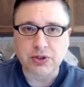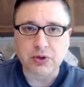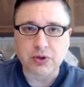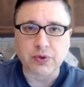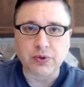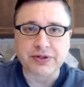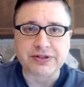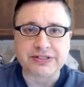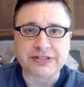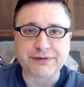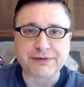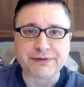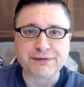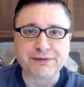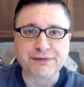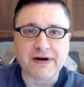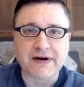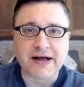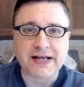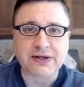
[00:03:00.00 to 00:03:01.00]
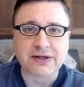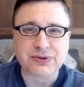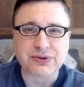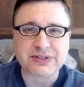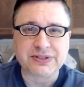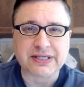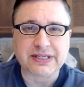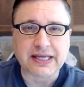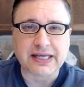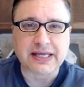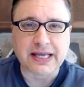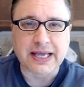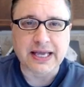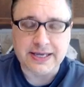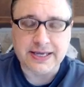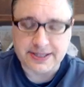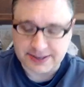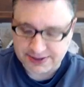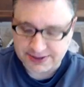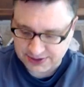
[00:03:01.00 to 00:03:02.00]
with defiled
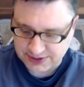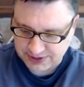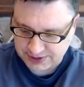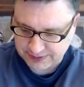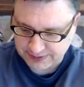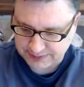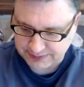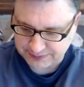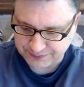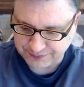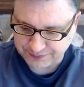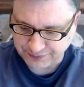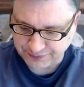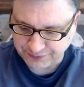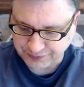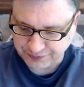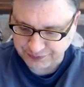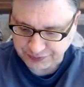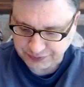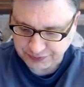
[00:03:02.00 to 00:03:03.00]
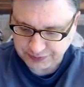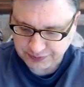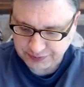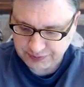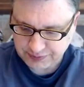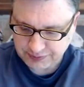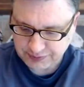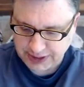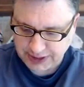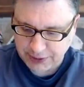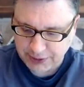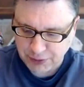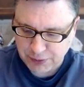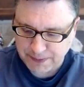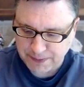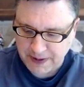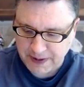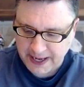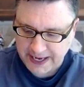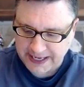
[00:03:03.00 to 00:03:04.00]
hands?" He
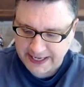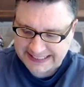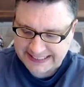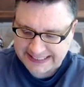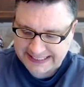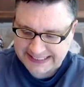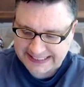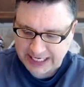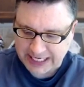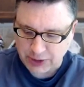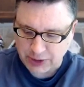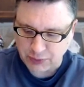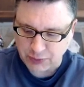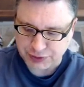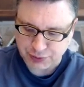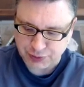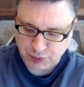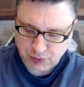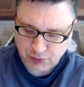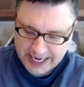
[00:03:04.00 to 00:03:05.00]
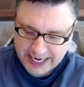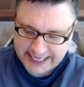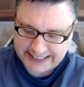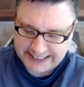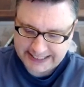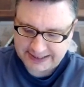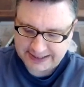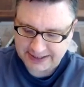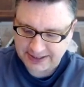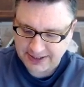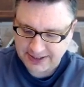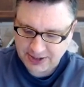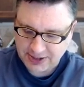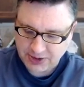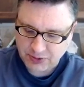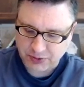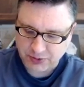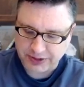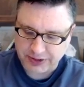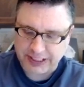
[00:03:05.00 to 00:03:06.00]
replied, "Isaiah was right
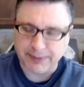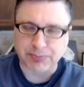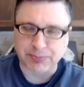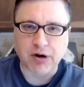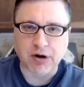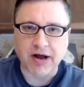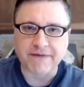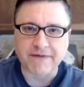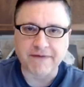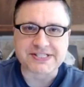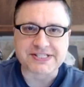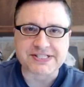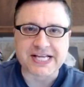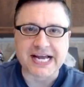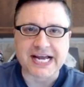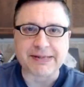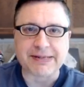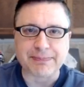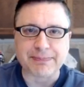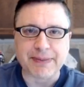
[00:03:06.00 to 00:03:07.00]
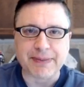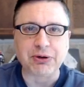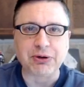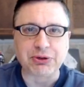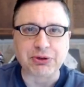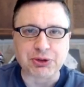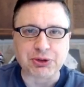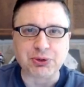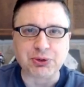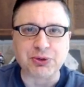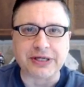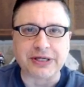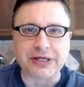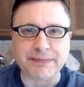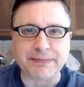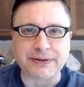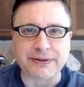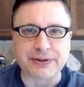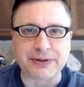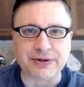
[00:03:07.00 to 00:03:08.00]
when he prophesied about you
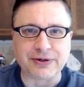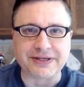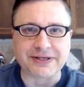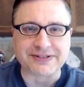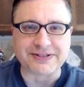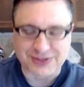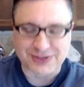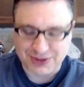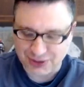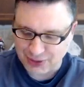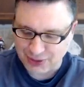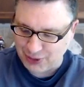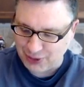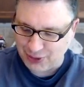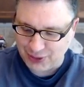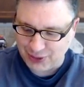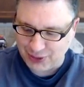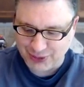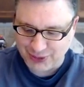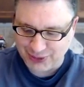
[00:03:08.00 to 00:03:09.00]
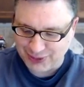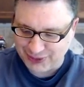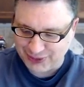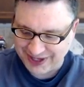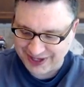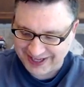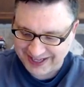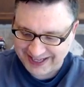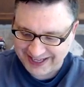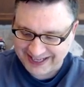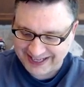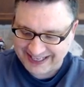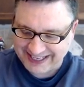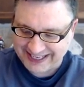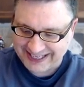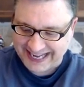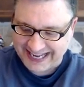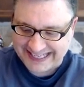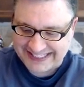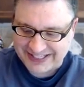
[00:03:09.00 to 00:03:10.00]
hypocrites.
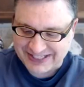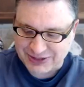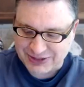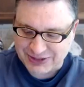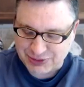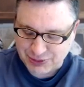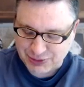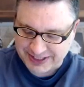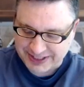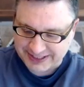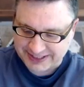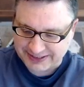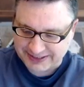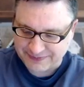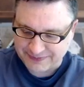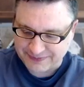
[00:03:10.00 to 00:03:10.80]
As it is written,